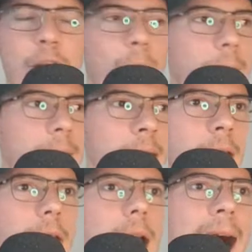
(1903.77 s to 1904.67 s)
You know what I
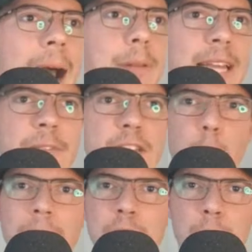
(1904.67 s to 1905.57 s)
mean? I believe
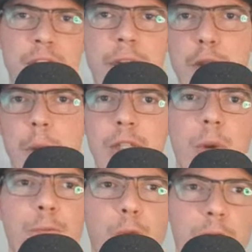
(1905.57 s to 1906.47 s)
in 2023 or
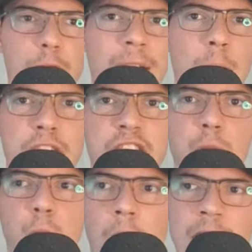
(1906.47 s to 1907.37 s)
2024, I forgot which
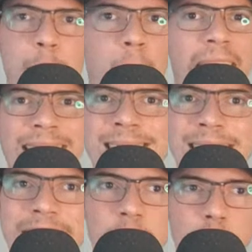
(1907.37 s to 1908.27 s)
year it was, but
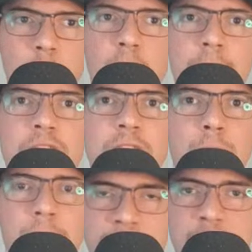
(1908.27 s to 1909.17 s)
18 home runs.
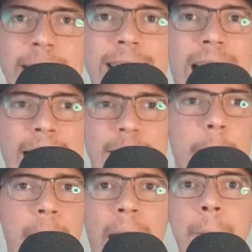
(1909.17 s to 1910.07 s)
So clearly he has
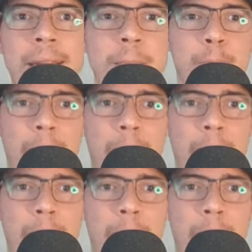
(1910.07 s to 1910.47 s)
some pop in